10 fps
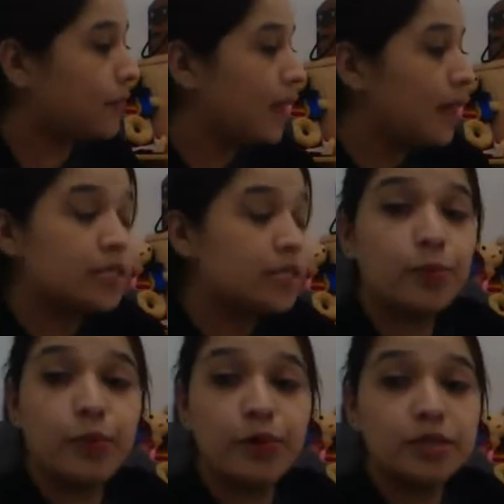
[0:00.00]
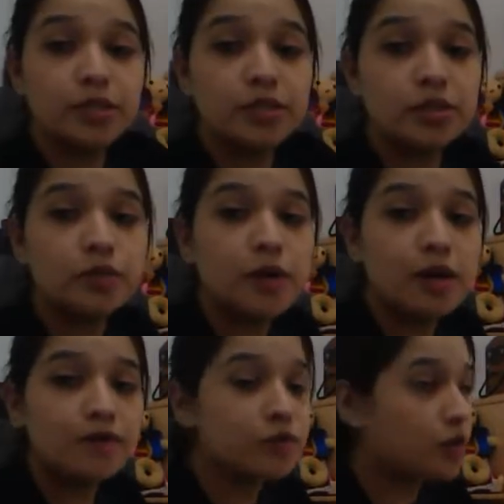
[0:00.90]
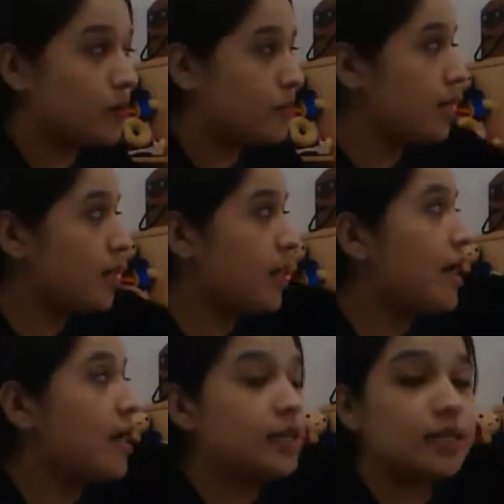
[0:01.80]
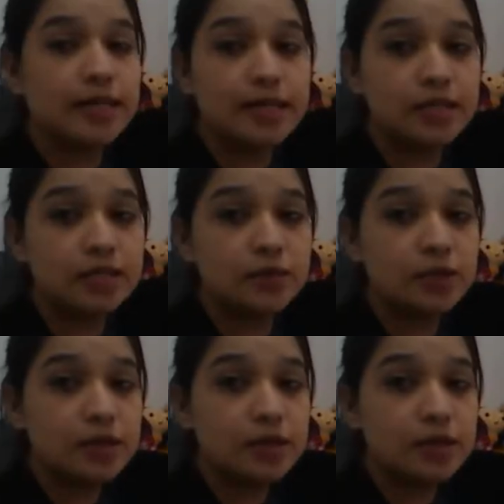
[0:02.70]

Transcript: it's pointing to the 12. So our minute hand is which one?